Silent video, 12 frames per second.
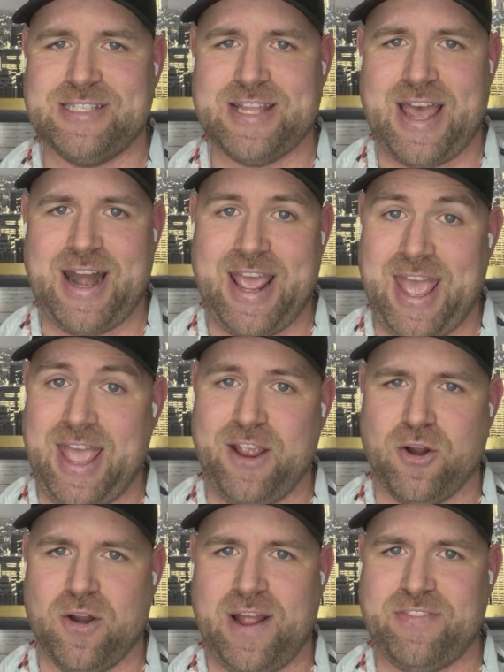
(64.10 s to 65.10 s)
that
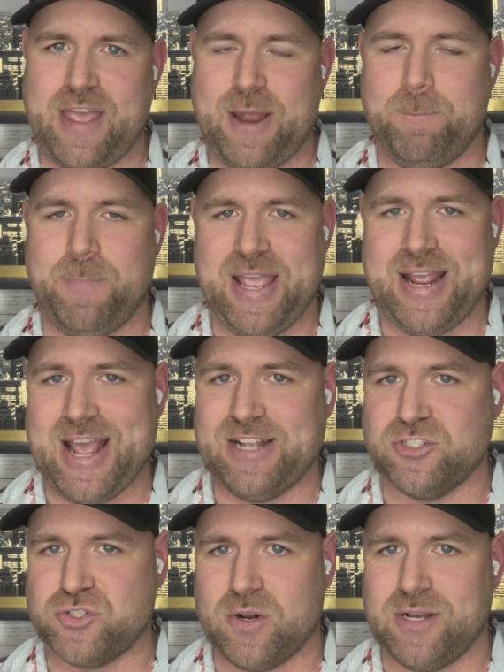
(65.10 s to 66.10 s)
anchor at that big end,
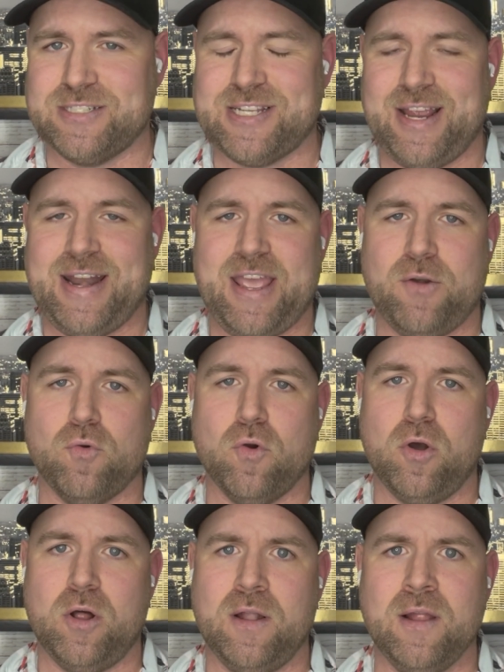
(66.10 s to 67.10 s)
strong side end
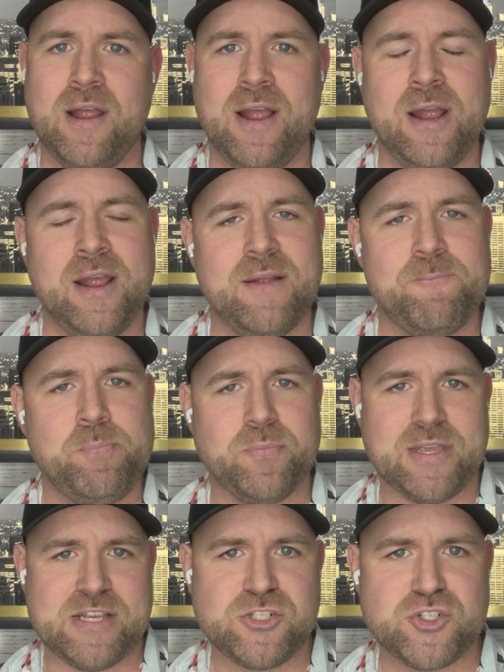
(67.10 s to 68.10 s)
role.
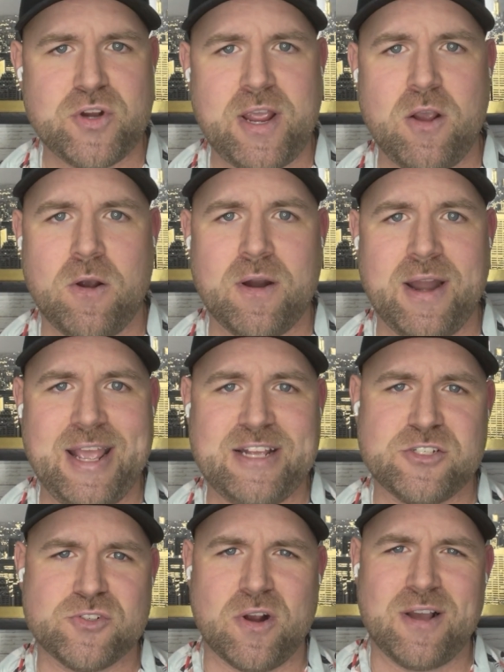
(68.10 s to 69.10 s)
Is Traore a
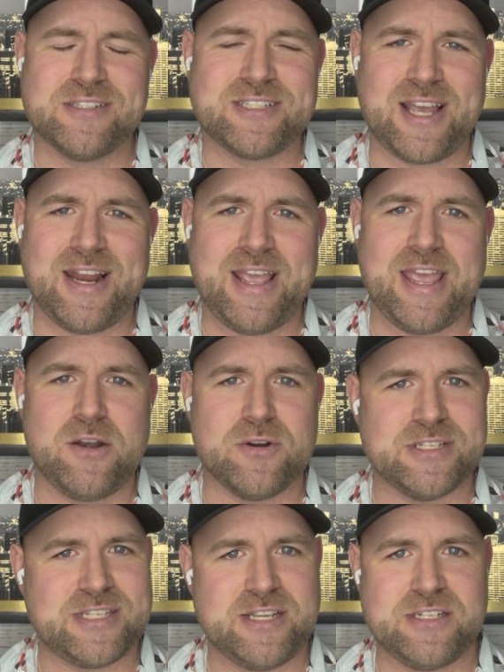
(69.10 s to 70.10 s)
strong side end, or
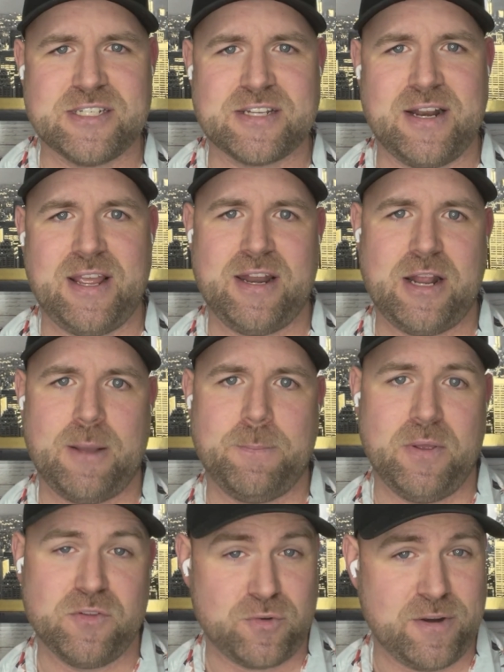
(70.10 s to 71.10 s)
is he just going to end
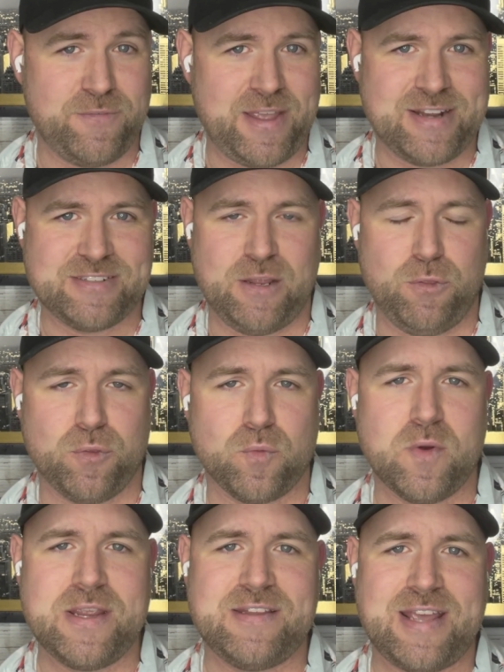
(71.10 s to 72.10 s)
up sort of as a
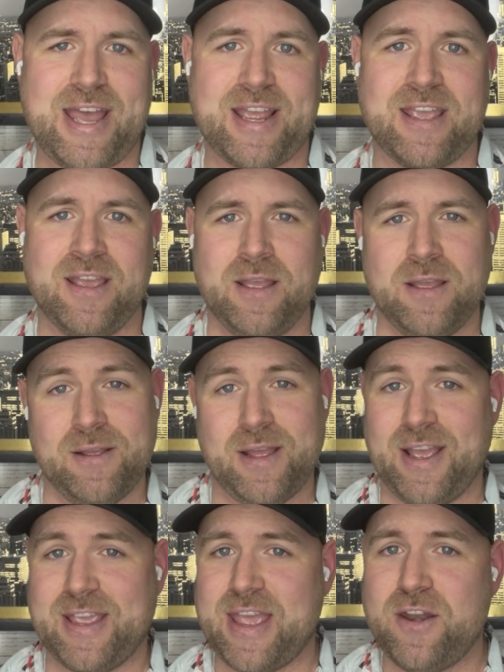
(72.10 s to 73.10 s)
three tech?
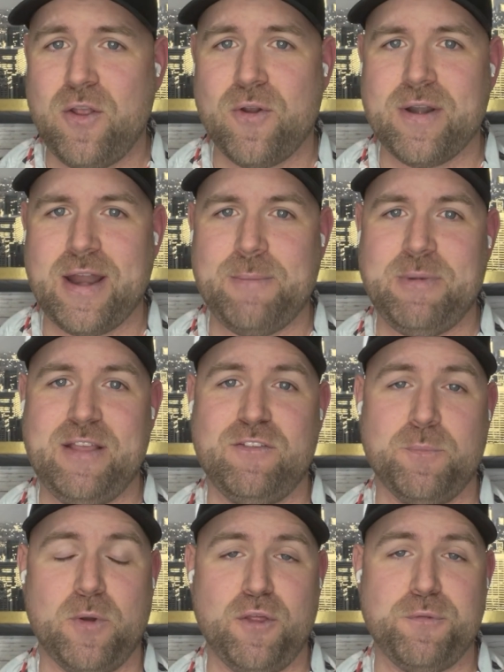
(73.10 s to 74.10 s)
Again, Notre Dame needs
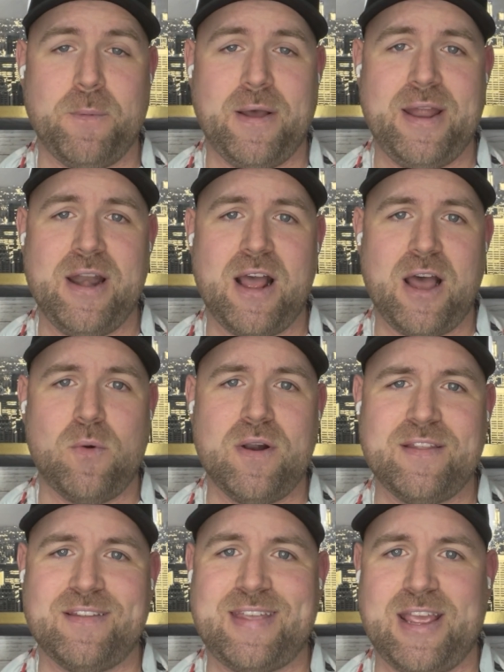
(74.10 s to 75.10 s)
both, but I
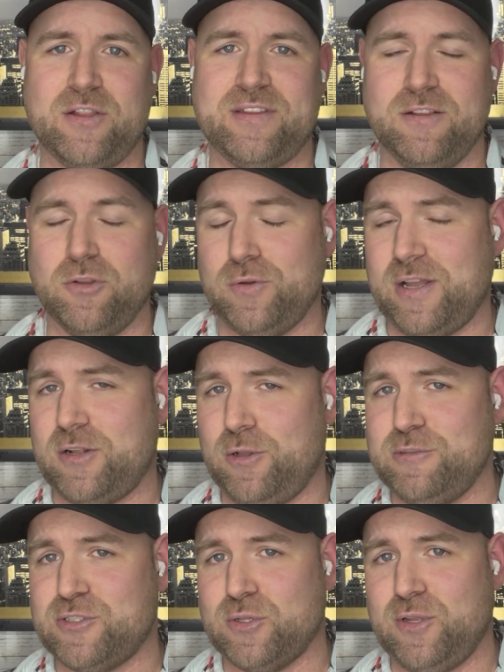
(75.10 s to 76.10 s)
wanted to take a
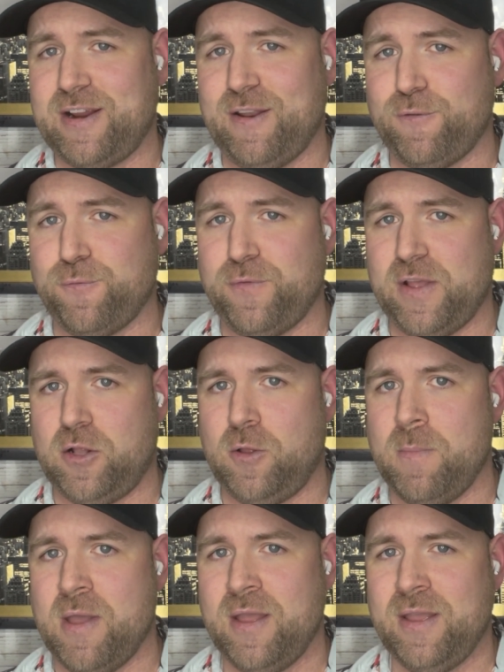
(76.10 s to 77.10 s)
closer look at his
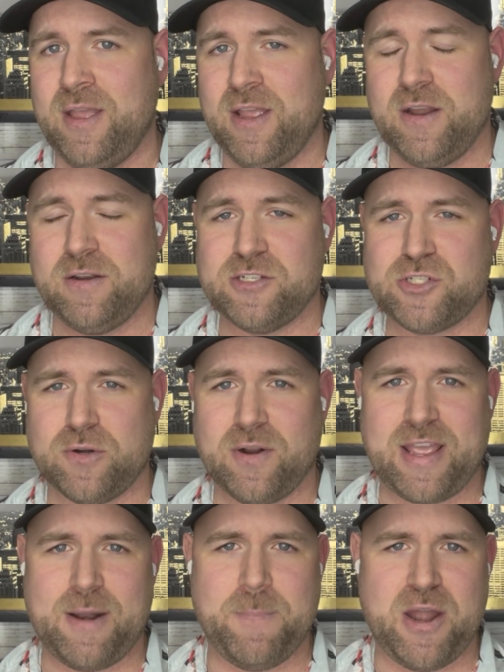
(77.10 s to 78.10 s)
film to sort of
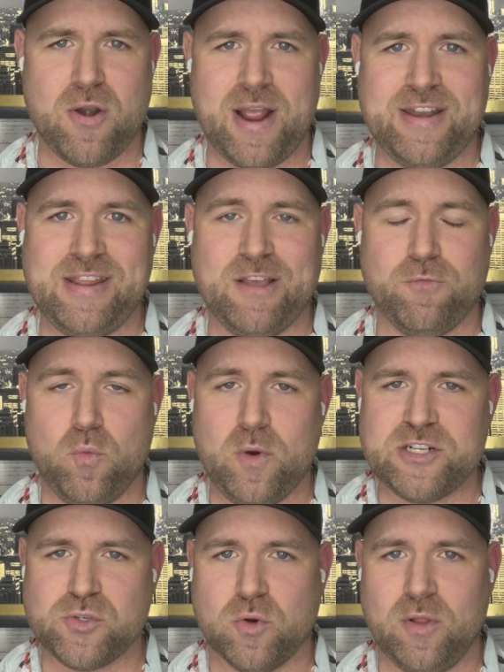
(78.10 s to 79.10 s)
get a better idea of
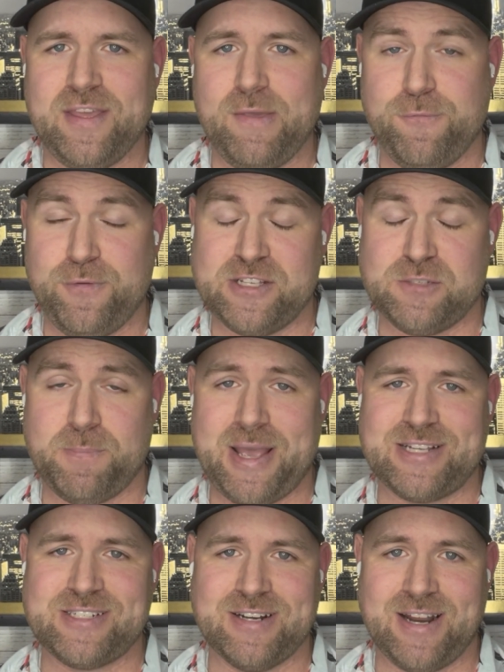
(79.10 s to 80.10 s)
which role he fits
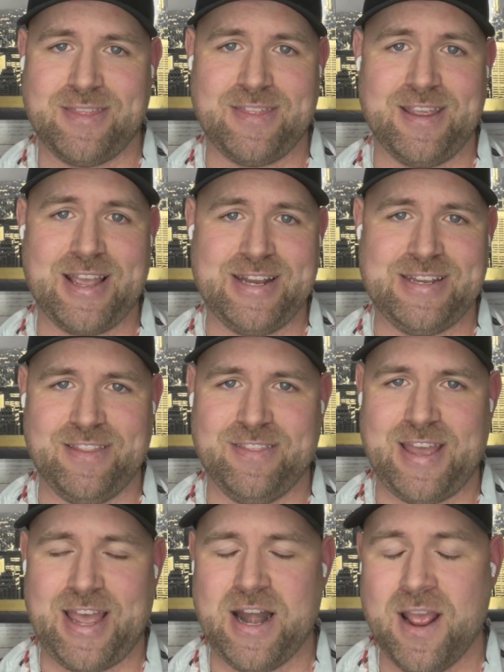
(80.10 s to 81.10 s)
best, and I think I did
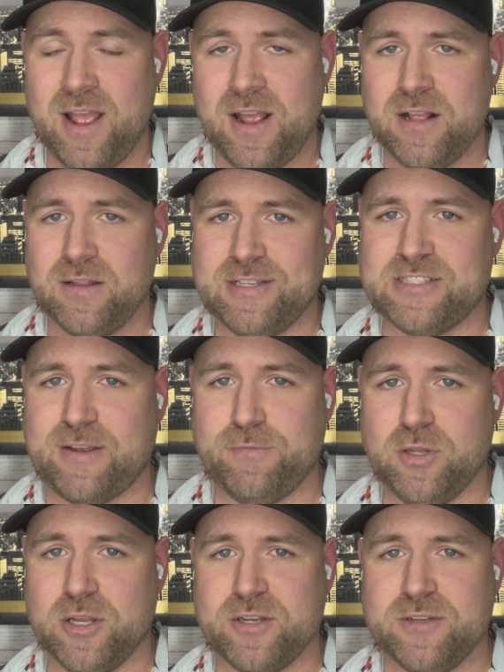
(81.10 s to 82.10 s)
that. Let's have a
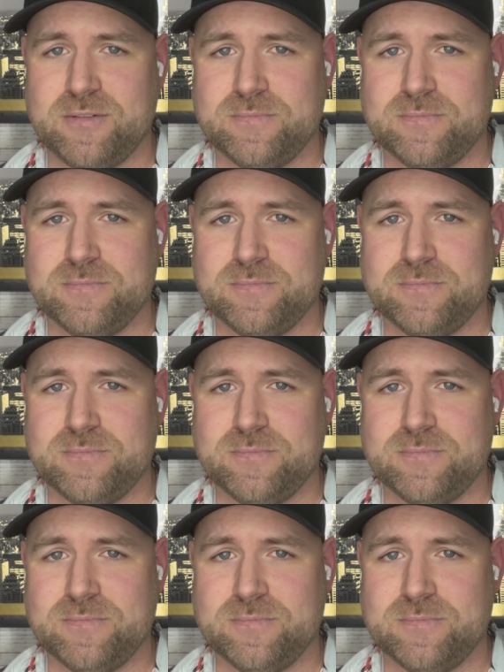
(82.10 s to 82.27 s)
look.